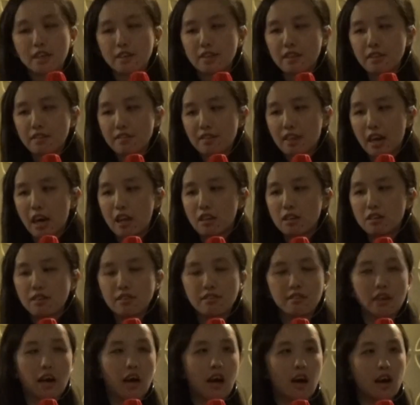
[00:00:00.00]
these
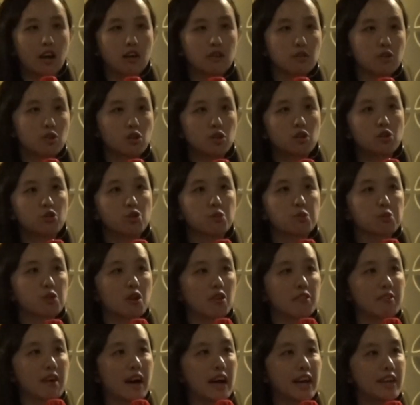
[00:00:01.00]
colors are to
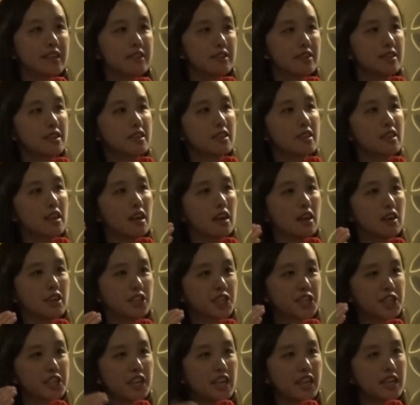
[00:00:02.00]
provide a
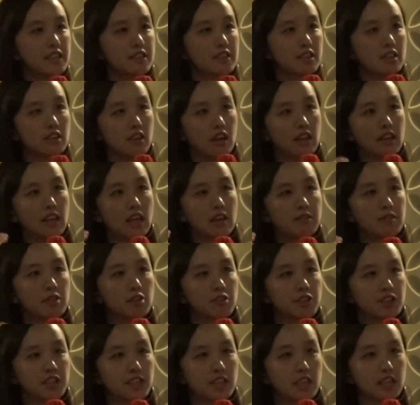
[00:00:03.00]
shade, a level
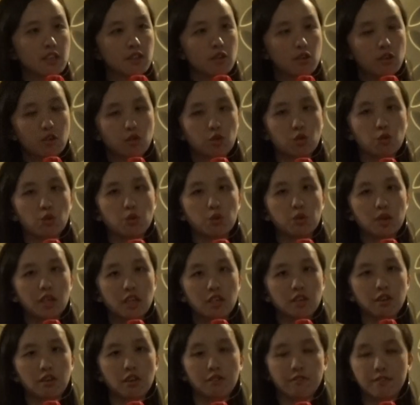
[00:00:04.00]
of shade to
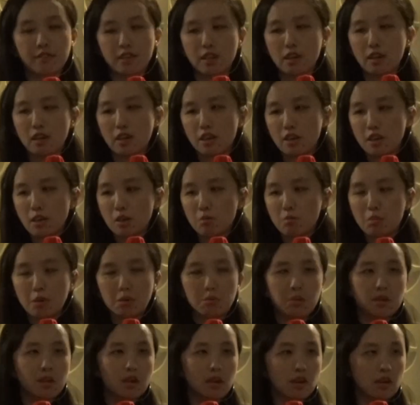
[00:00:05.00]
each of the
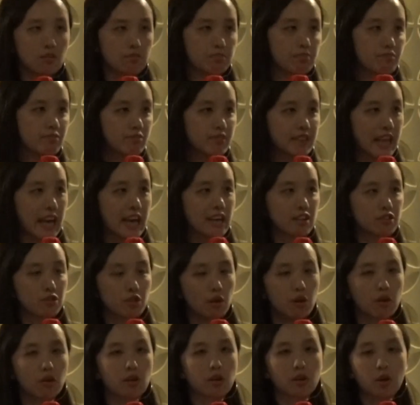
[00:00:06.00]
maybe a text
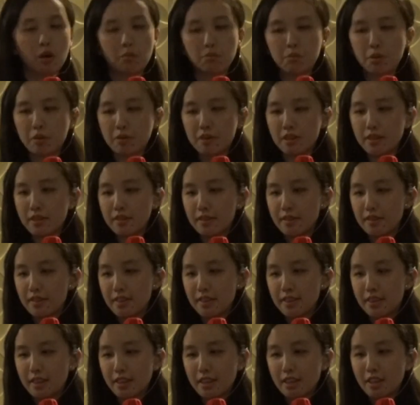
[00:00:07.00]
or component.
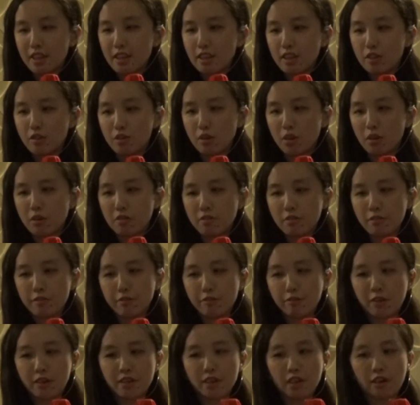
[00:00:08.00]
So
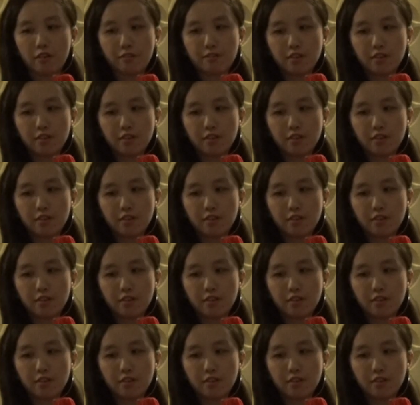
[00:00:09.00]
for the